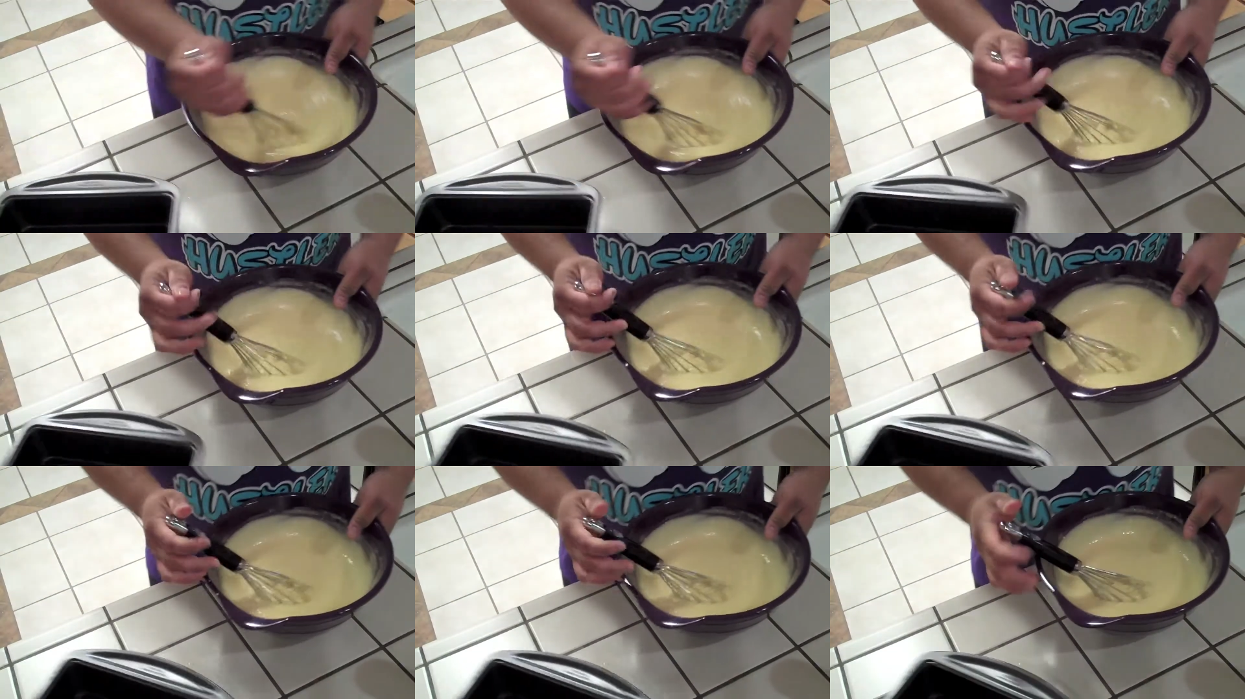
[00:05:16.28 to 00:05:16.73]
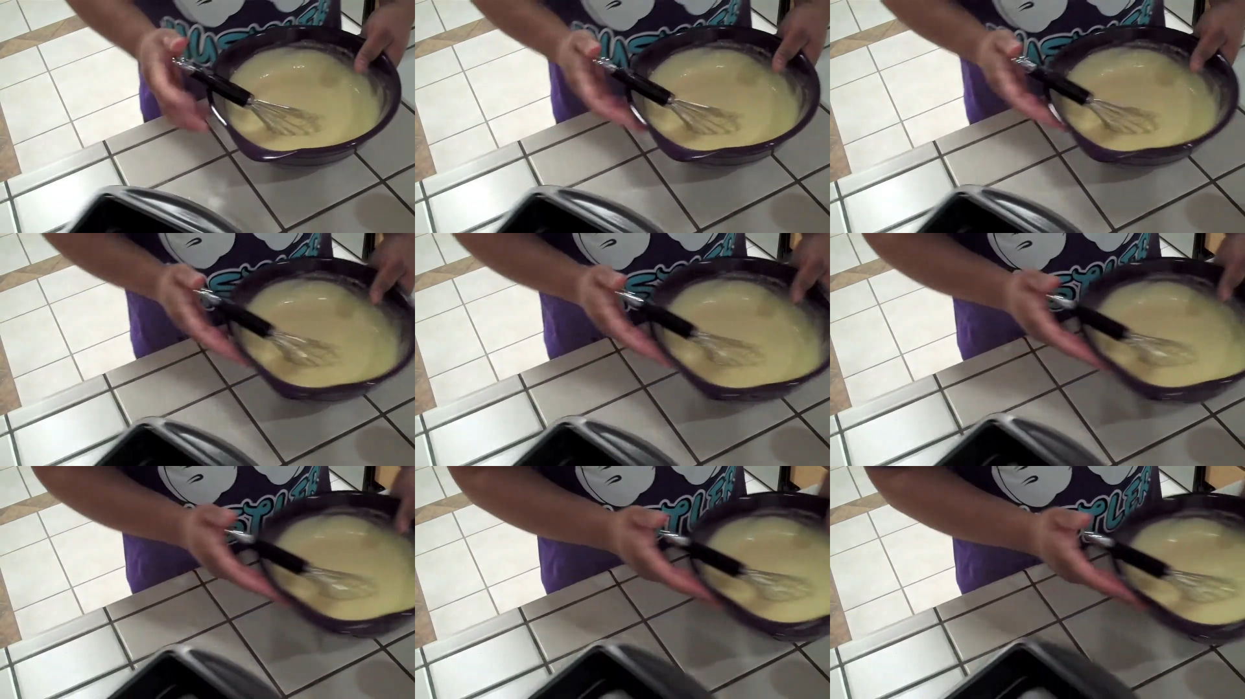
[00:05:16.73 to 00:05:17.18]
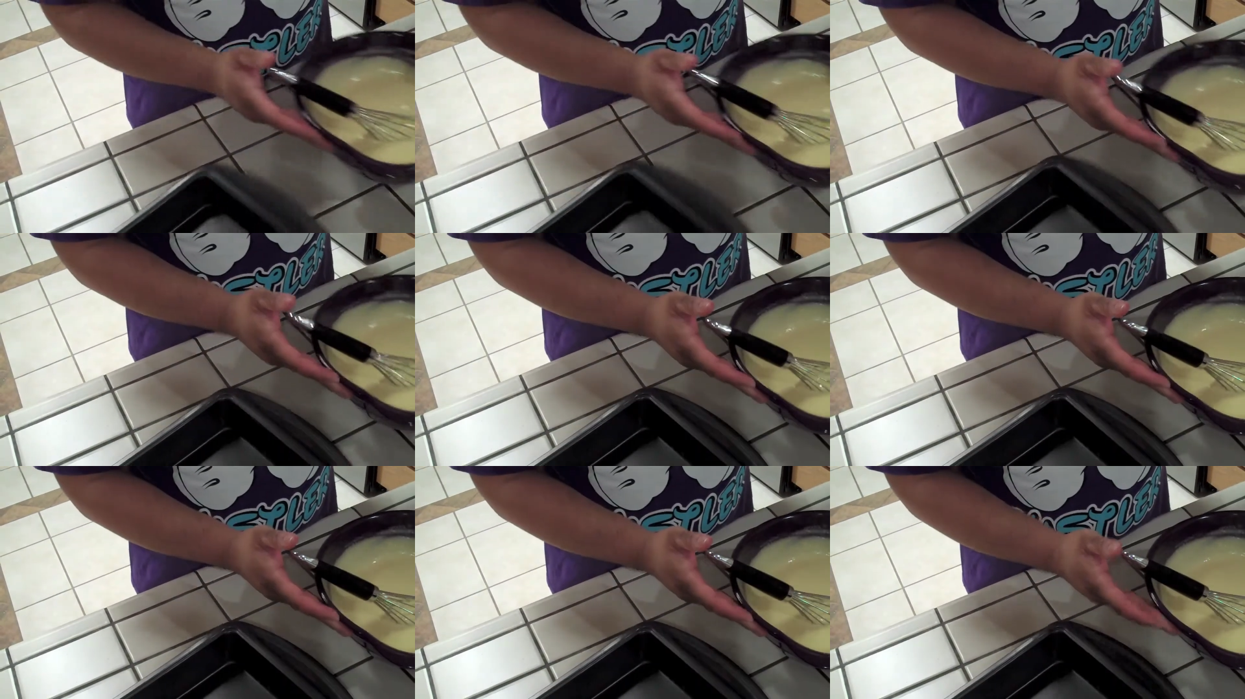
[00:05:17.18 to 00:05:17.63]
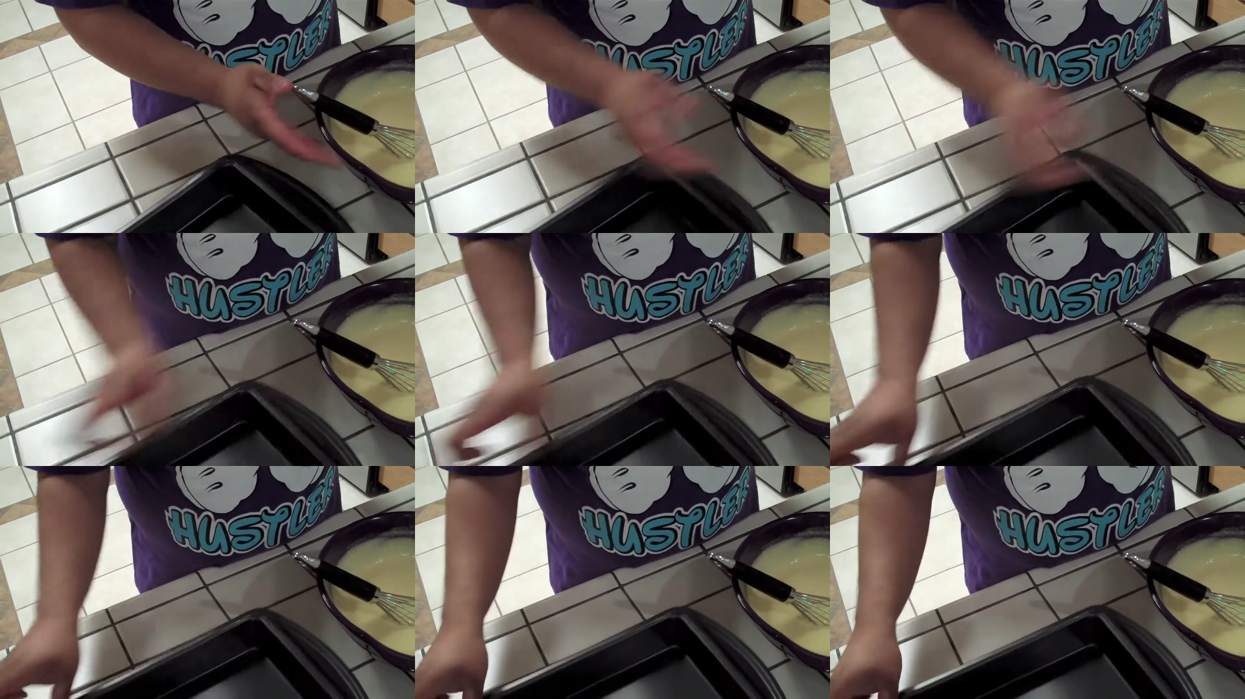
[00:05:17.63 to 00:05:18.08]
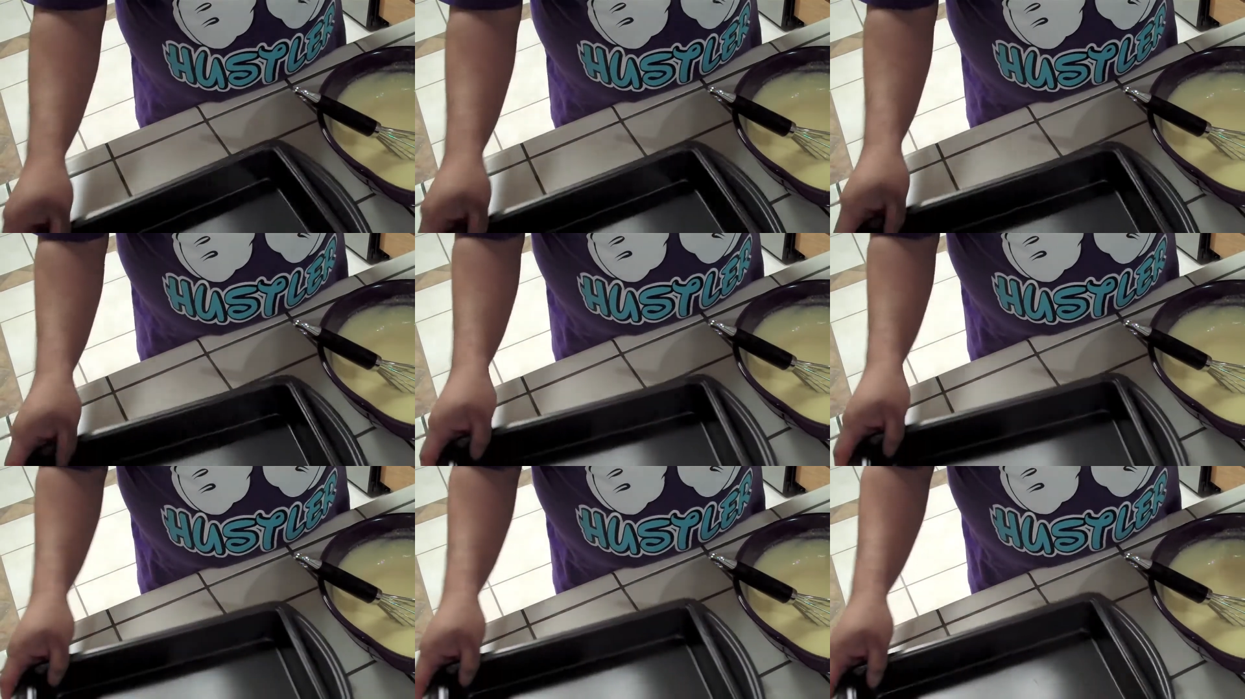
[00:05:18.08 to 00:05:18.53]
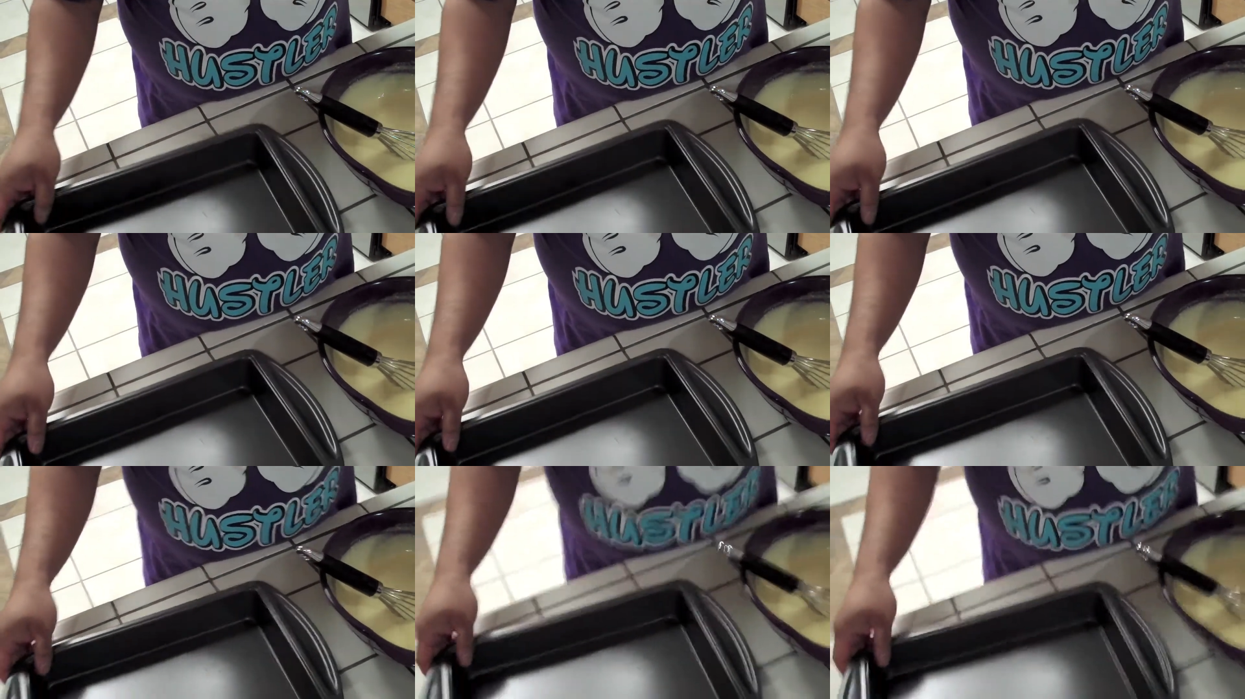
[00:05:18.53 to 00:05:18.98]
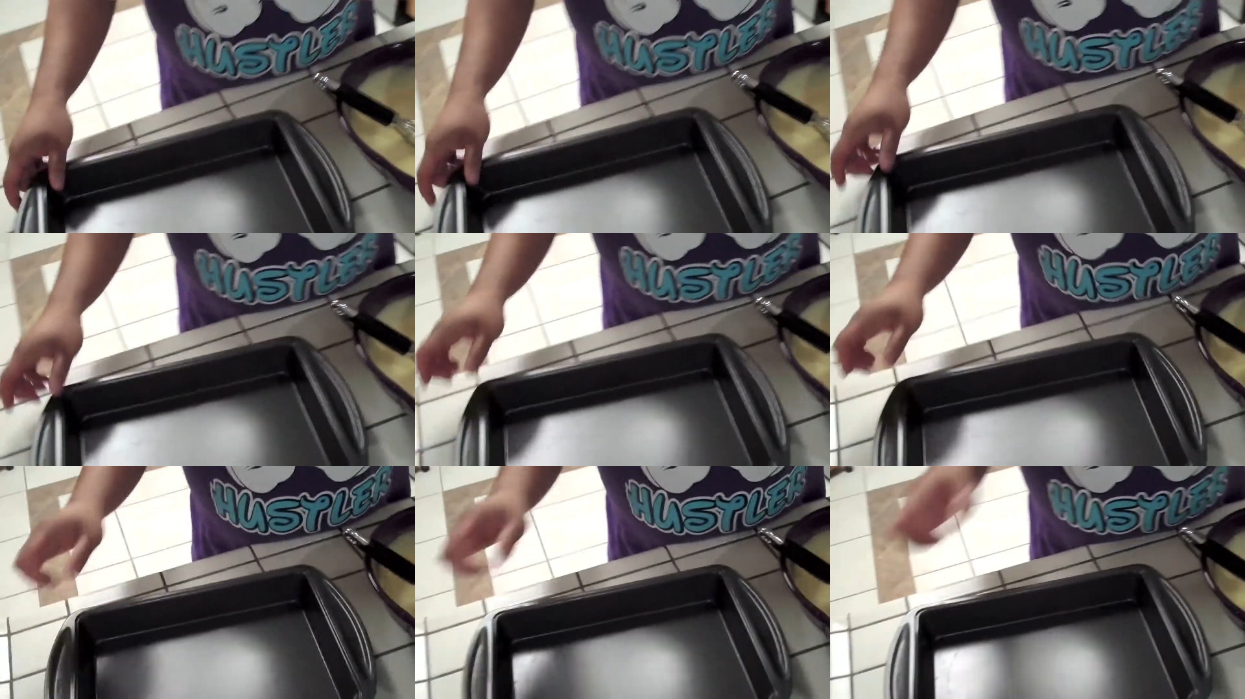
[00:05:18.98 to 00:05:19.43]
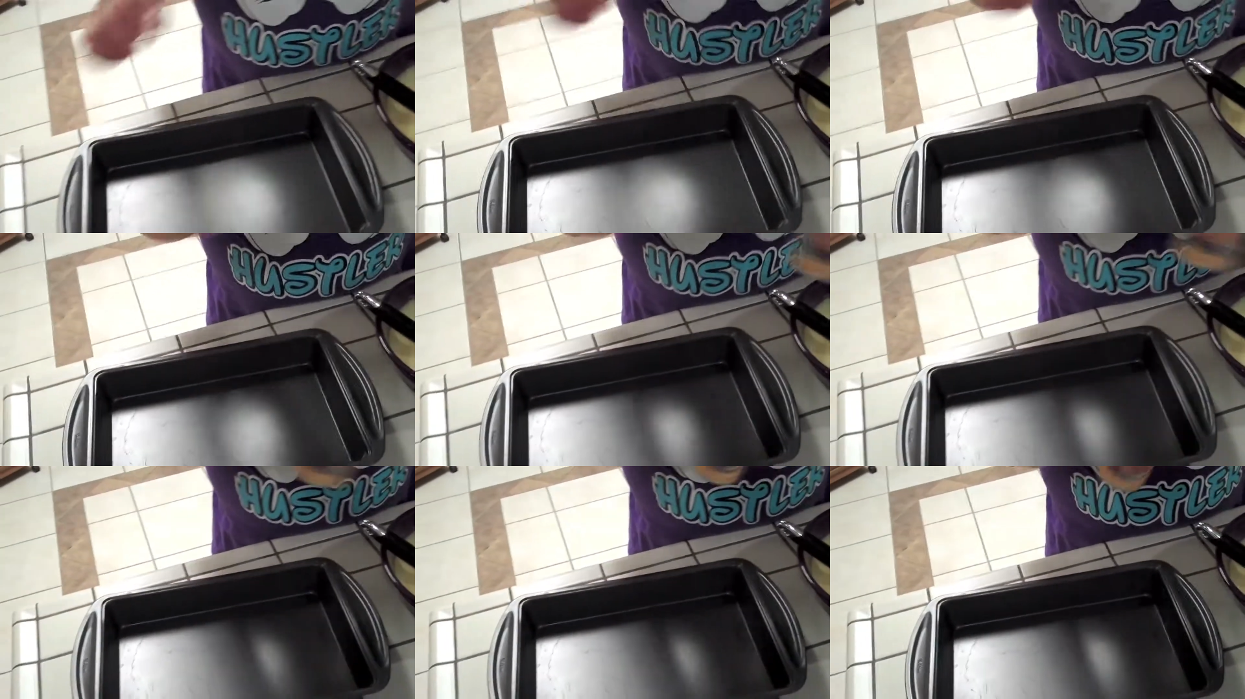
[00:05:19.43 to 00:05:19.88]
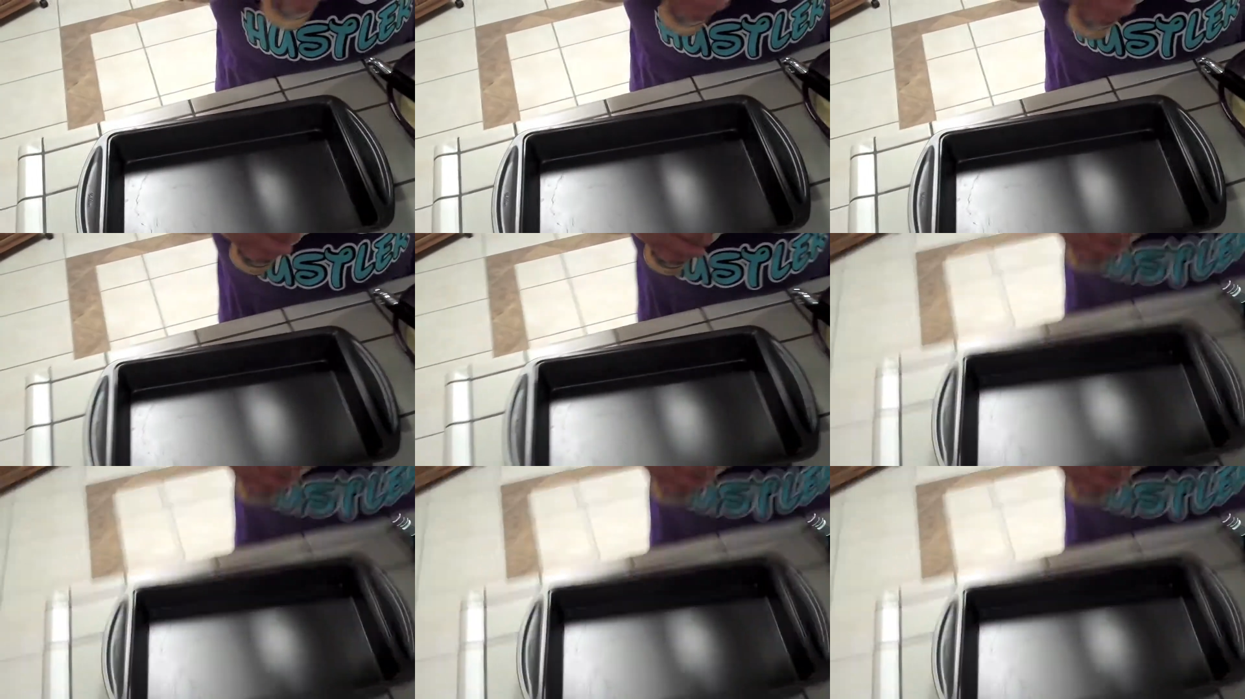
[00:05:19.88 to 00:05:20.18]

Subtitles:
No face is visible, so there are no lips to read.